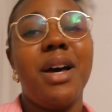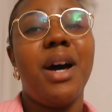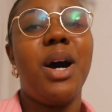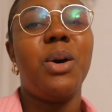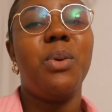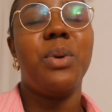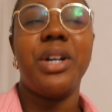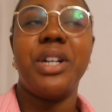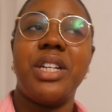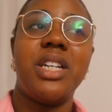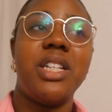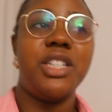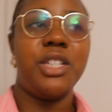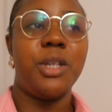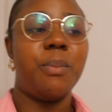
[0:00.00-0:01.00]
how we are
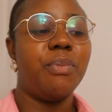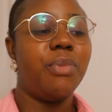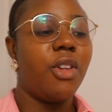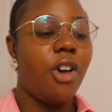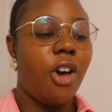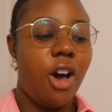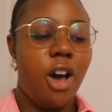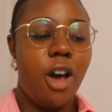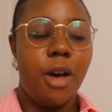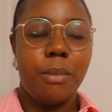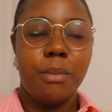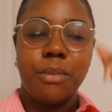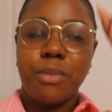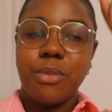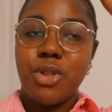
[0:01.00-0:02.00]
itching
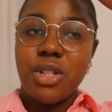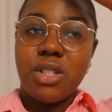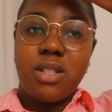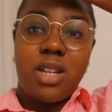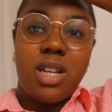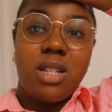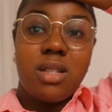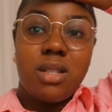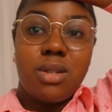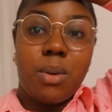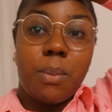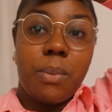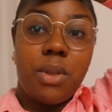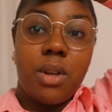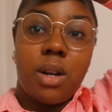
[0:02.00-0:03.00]
um just eat
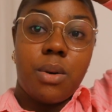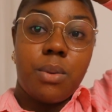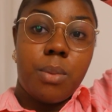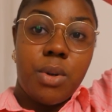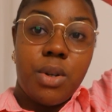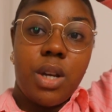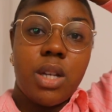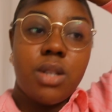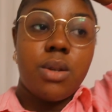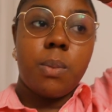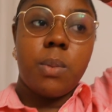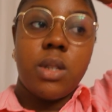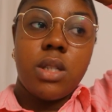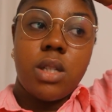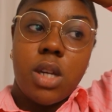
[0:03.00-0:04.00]
something i'm gonna get
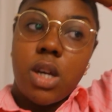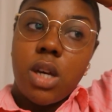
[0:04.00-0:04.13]
something to